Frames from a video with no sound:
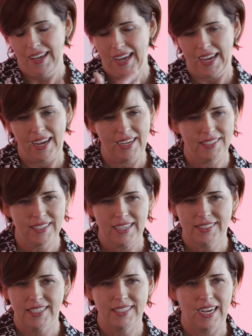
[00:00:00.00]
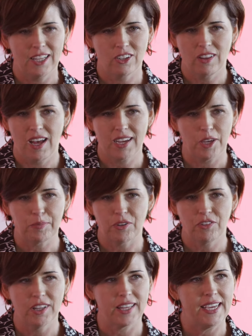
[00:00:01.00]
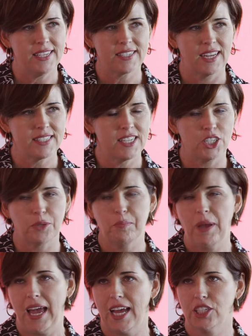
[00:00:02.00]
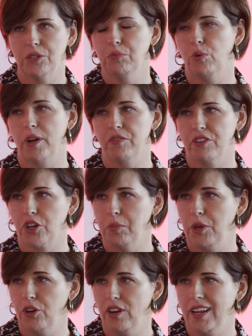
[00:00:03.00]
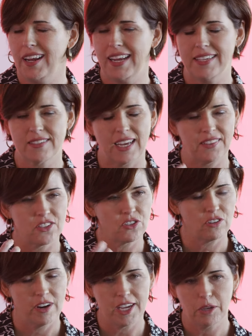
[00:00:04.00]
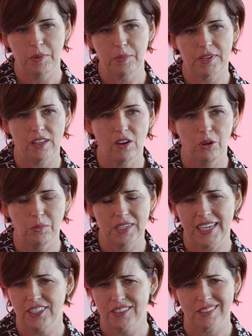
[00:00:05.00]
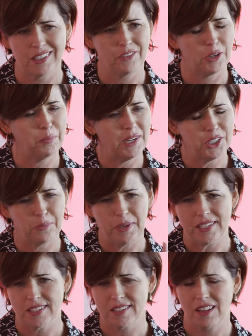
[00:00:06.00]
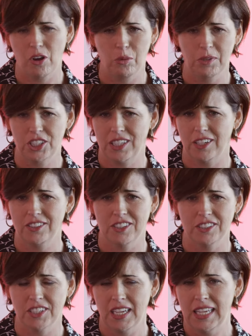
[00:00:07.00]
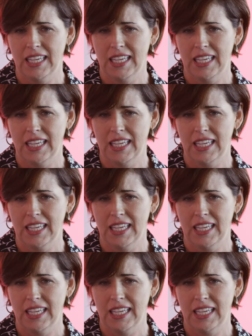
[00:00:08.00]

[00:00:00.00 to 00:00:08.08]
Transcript: I, I, said Tyler Lockett, but really he's got such a passion point for community. He's got this great commitment to the homeless. He just delivered a bunch of pizzas to the homeless shelters